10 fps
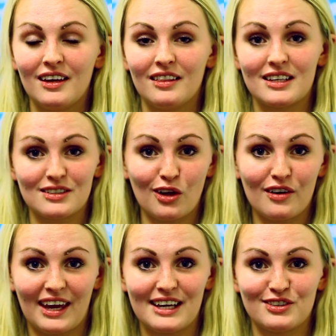There's a lot
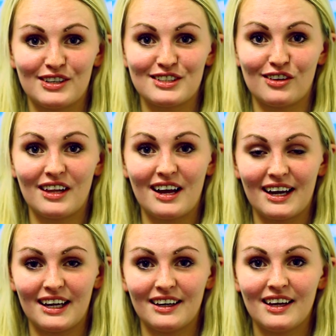of case studies
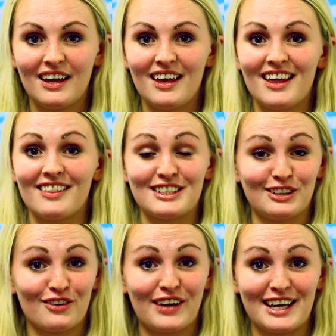online. There's a
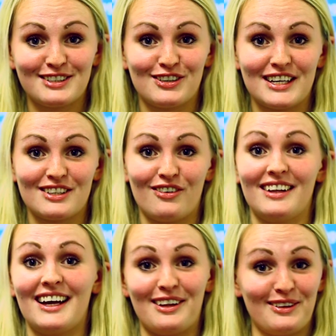lot of case studies
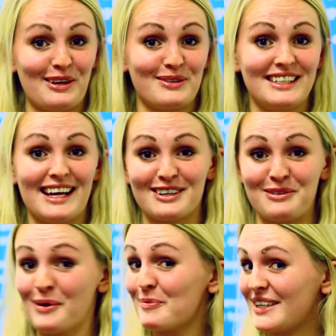online at the OCD
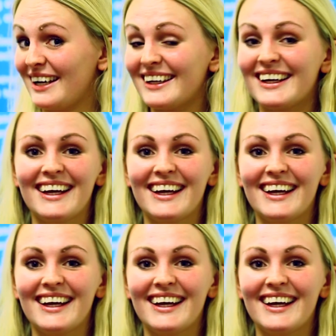Action website,